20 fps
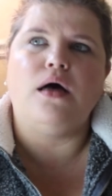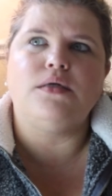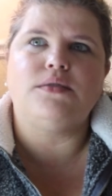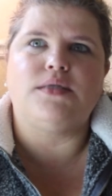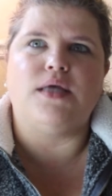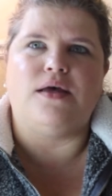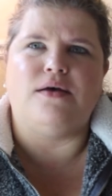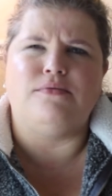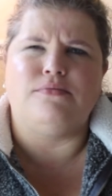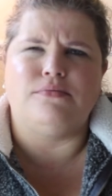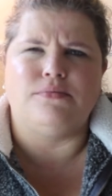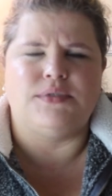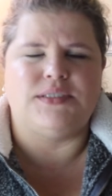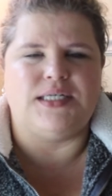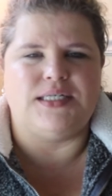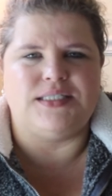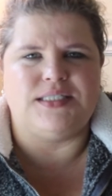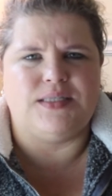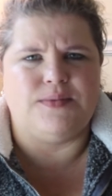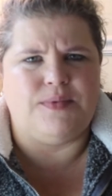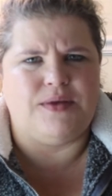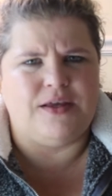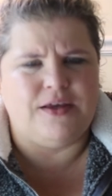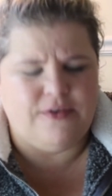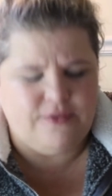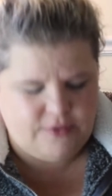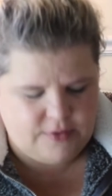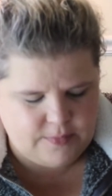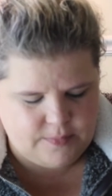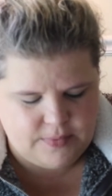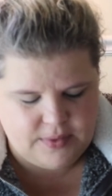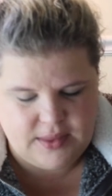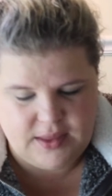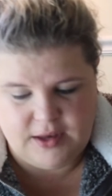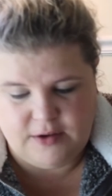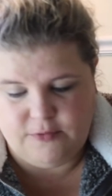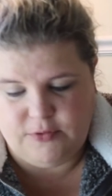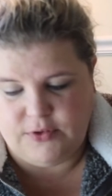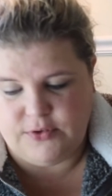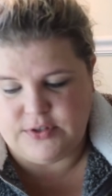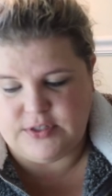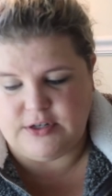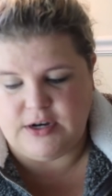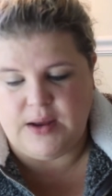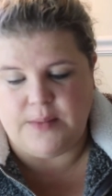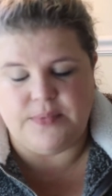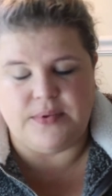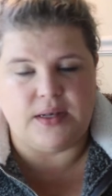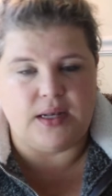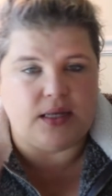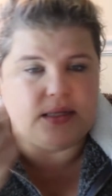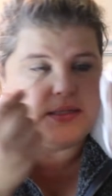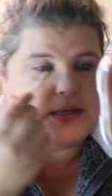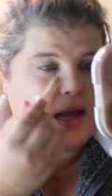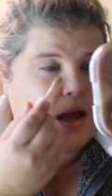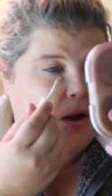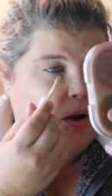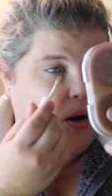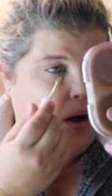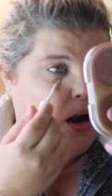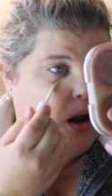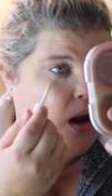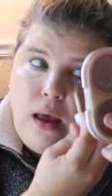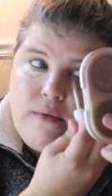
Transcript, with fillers: also sent to me from the influencer app to test out.